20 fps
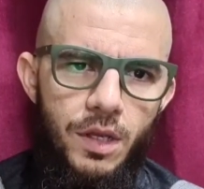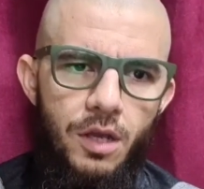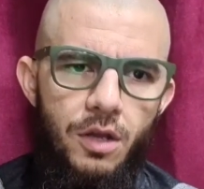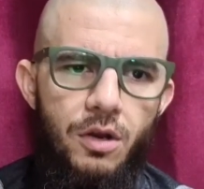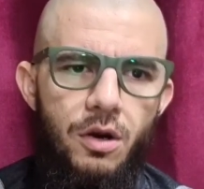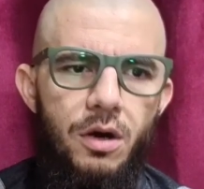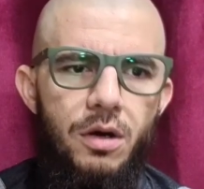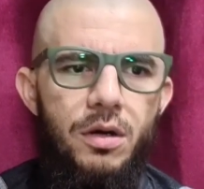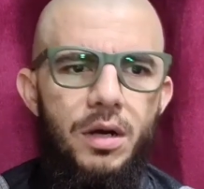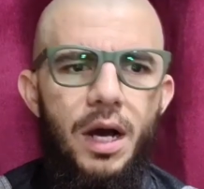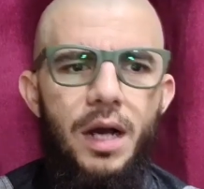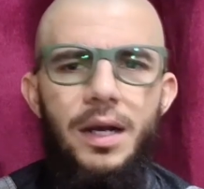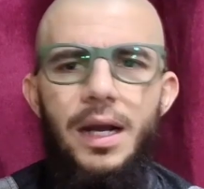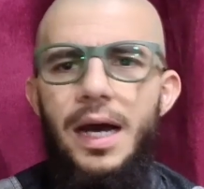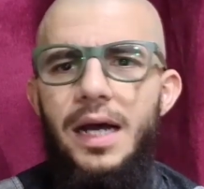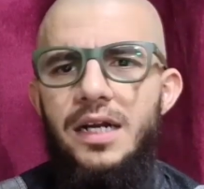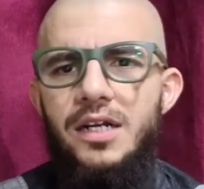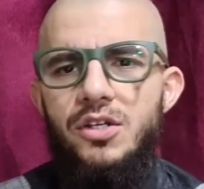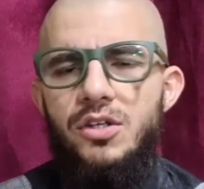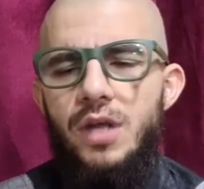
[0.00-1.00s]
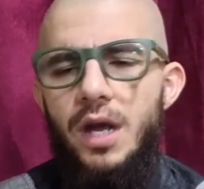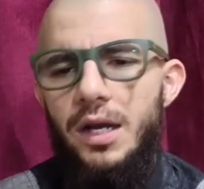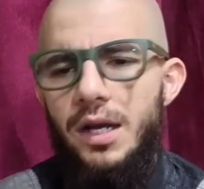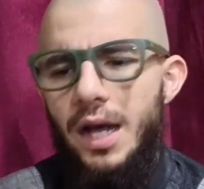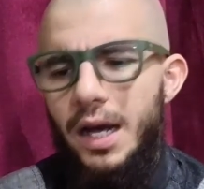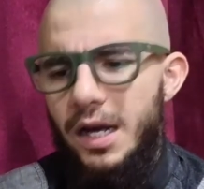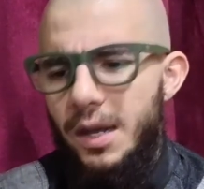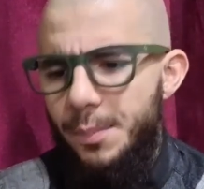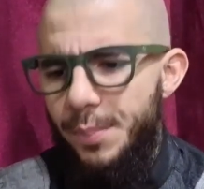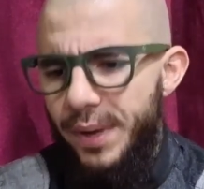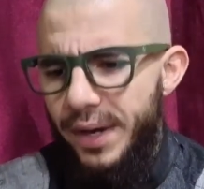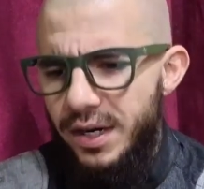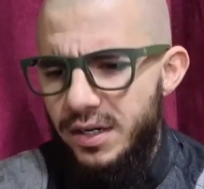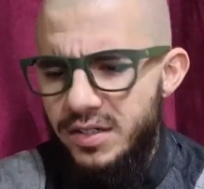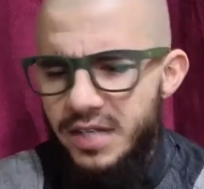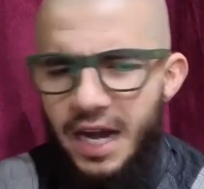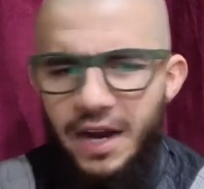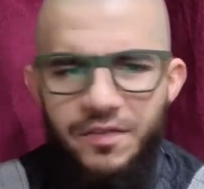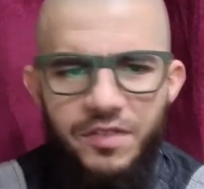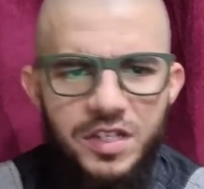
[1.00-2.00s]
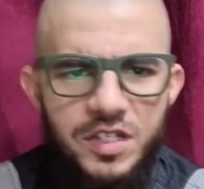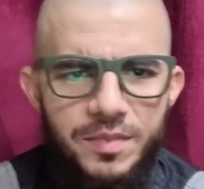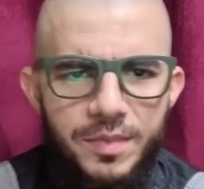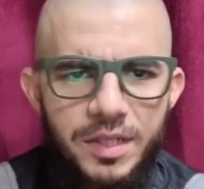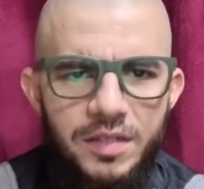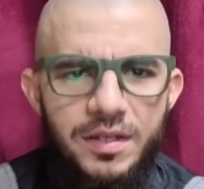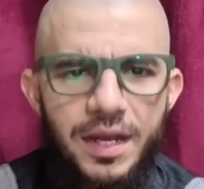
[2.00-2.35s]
You know, a lot of parents have this